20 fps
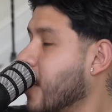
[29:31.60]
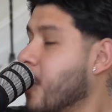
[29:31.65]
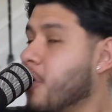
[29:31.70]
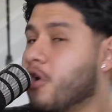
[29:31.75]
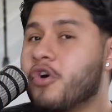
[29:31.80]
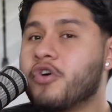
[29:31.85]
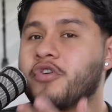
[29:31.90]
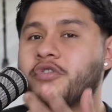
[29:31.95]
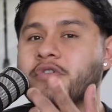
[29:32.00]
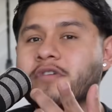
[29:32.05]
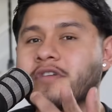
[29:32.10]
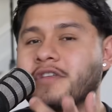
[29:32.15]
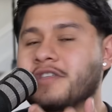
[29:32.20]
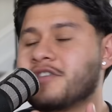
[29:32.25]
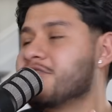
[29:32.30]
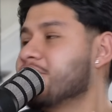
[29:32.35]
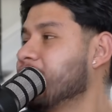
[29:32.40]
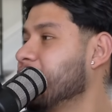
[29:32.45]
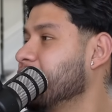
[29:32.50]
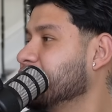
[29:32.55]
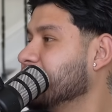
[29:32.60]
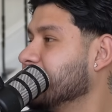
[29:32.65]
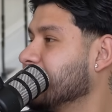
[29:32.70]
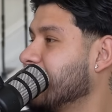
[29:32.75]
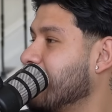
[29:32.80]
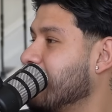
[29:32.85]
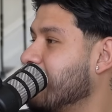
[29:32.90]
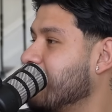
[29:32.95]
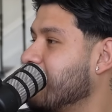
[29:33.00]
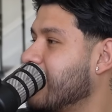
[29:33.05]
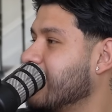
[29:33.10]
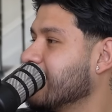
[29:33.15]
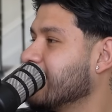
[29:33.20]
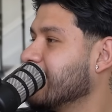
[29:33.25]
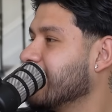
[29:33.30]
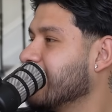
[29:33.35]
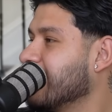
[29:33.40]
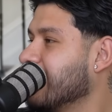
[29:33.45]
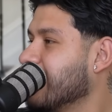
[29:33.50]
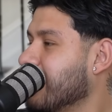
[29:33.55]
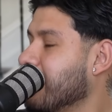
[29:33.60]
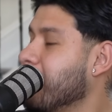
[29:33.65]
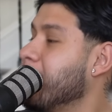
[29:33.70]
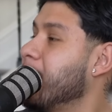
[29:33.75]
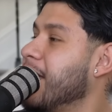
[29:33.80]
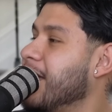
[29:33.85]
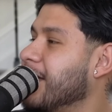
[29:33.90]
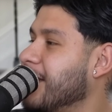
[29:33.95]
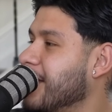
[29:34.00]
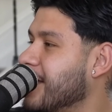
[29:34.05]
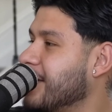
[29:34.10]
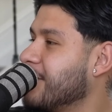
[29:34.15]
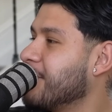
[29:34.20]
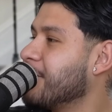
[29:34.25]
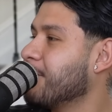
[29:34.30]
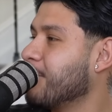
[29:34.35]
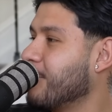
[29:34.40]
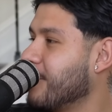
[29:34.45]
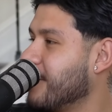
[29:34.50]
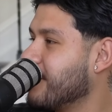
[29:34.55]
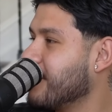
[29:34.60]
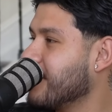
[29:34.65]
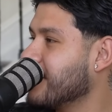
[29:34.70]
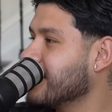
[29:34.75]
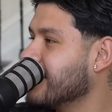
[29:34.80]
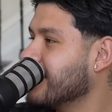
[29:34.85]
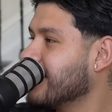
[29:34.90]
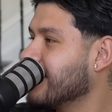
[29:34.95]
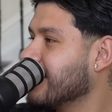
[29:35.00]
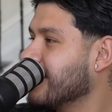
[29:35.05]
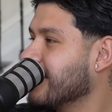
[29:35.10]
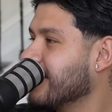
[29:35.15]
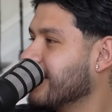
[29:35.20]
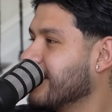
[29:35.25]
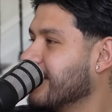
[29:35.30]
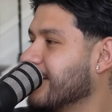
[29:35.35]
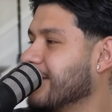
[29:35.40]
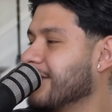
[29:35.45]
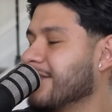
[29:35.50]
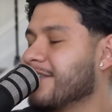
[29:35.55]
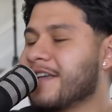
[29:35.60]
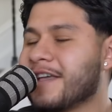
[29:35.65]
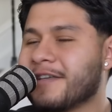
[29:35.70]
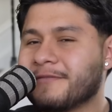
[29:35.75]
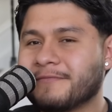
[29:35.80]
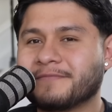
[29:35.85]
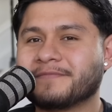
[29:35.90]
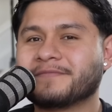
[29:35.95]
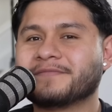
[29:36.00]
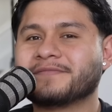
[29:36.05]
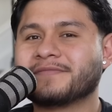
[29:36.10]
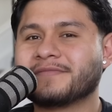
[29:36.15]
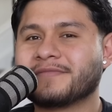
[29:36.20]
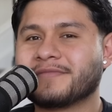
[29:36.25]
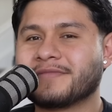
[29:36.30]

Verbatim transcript: oh, you know who just came to mind? Who? Bere and her boyfriend. Mm-hmm. Okay. Well, not her.